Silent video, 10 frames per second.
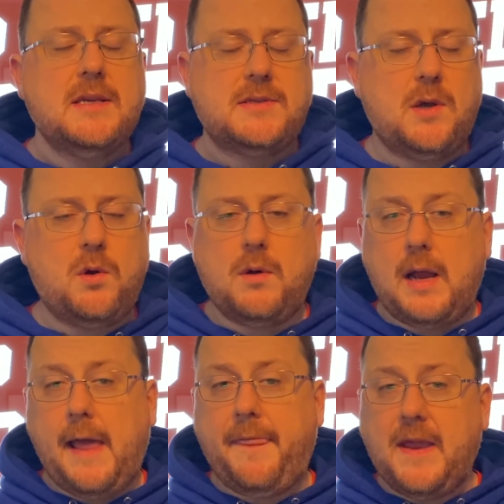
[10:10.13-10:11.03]
So
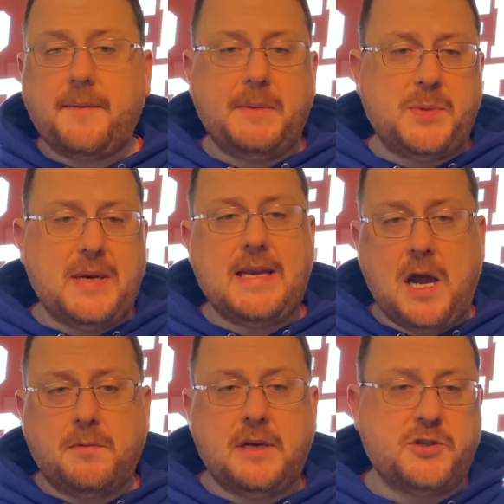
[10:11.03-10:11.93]
I think between
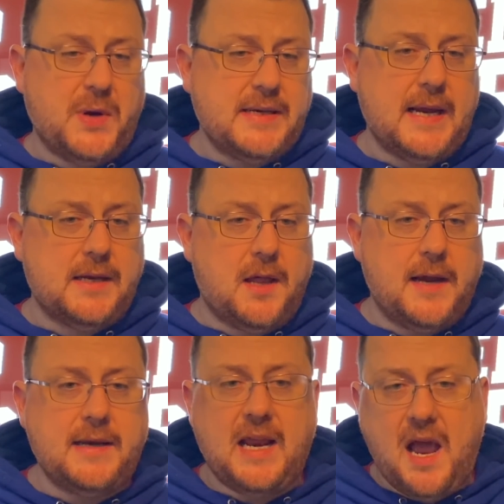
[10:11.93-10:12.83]
now and the trade
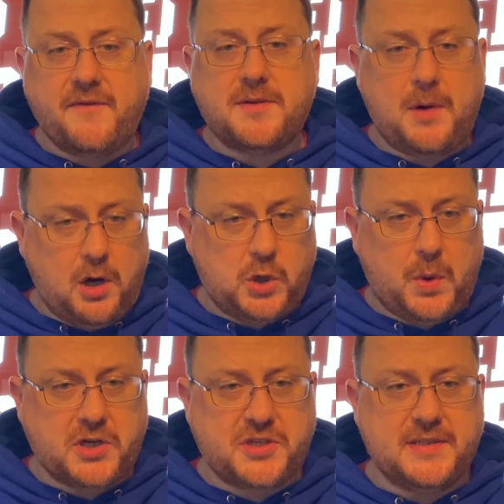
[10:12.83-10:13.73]
deadline, they have some hard
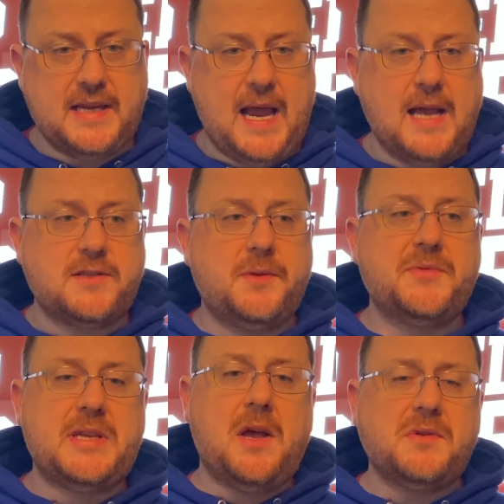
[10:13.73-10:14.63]
questions to ask
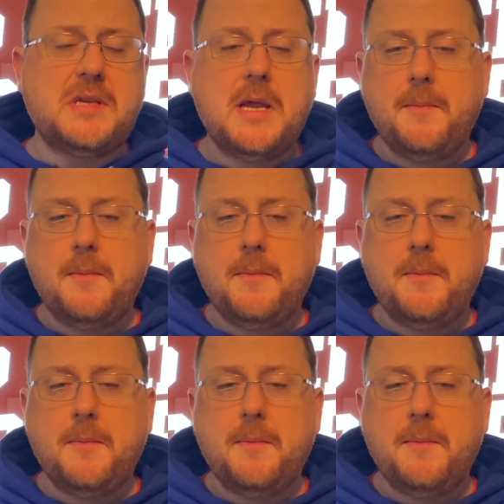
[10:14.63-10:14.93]
themselves,